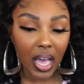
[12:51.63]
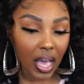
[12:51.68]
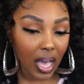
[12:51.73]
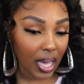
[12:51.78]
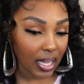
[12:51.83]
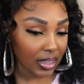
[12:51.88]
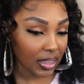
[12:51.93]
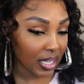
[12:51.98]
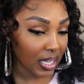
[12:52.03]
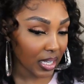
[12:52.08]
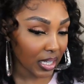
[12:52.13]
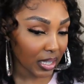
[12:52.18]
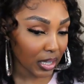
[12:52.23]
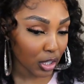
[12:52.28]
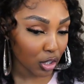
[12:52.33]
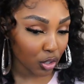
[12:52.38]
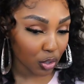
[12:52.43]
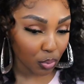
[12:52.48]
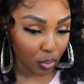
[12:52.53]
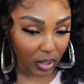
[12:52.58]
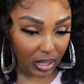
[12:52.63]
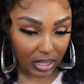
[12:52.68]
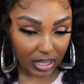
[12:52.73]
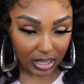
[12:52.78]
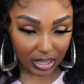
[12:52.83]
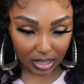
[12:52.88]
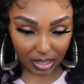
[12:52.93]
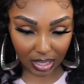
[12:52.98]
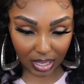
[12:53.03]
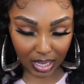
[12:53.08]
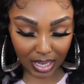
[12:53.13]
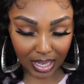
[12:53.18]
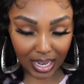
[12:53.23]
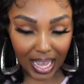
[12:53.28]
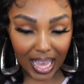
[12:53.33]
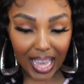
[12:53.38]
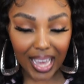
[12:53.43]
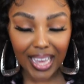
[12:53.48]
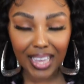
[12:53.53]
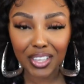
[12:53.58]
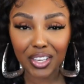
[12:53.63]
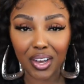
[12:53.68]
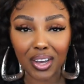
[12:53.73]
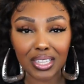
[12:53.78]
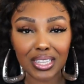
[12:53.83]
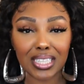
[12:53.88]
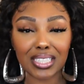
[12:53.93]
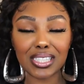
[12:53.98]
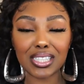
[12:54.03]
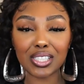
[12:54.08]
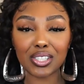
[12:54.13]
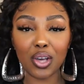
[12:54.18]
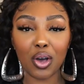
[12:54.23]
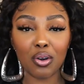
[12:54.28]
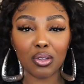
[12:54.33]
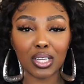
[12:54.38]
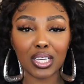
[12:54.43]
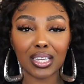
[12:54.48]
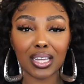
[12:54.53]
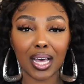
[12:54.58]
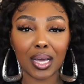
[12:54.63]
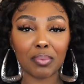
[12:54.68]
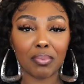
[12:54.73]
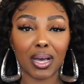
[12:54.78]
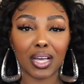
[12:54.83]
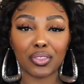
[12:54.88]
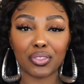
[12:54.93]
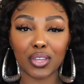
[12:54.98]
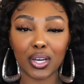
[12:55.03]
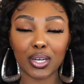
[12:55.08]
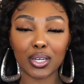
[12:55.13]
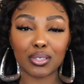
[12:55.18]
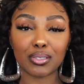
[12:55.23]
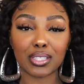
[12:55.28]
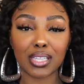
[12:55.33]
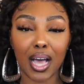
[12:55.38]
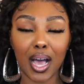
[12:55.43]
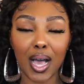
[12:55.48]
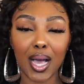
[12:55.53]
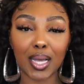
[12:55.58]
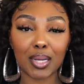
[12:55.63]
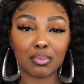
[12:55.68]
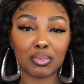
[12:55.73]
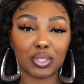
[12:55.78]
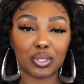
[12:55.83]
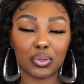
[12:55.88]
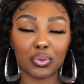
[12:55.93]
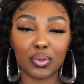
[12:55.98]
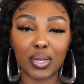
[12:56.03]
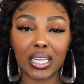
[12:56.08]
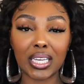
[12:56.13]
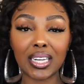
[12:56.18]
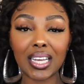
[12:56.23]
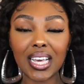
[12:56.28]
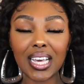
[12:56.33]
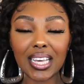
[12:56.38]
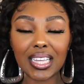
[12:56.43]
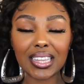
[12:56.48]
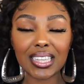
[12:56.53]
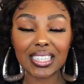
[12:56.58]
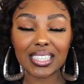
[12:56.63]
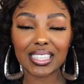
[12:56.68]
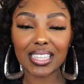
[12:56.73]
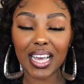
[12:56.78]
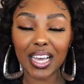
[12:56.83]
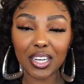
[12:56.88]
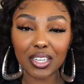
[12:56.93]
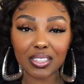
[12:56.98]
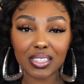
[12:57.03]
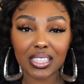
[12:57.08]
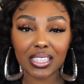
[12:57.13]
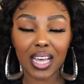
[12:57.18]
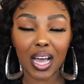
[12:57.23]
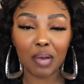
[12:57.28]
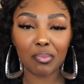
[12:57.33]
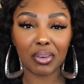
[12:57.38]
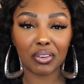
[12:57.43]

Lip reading: I think it looks really good. And y'all, this is only like my third time doing this hairstyle.